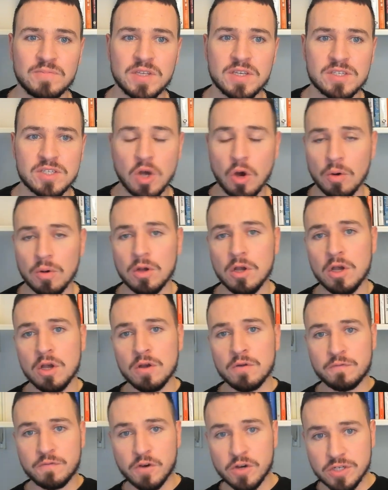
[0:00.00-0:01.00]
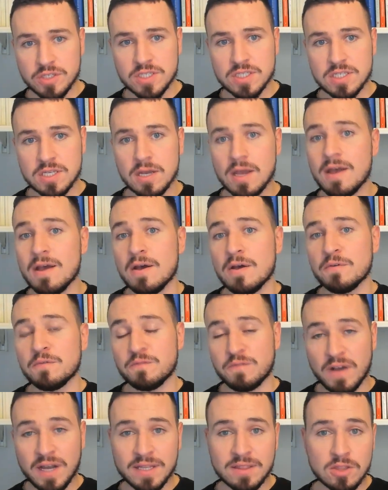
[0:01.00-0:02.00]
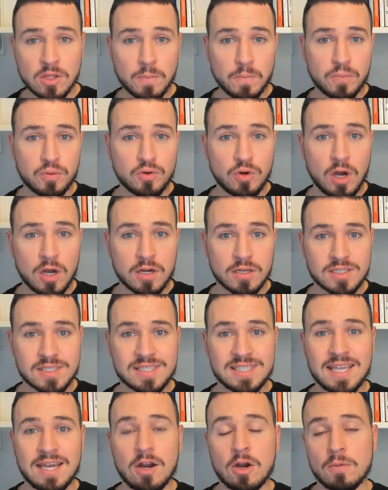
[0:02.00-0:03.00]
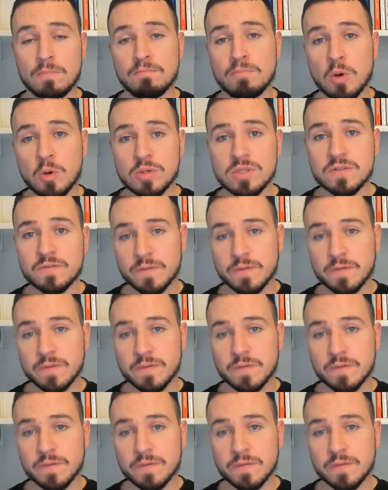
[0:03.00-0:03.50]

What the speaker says: So first, find the products that are most